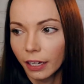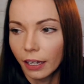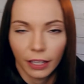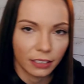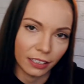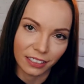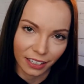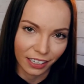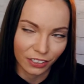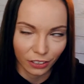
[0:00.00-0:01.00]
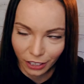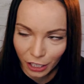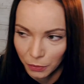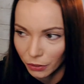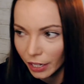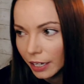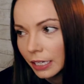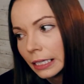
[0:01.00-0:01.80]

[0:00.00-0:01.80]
That's his thing, so I'll let him do that.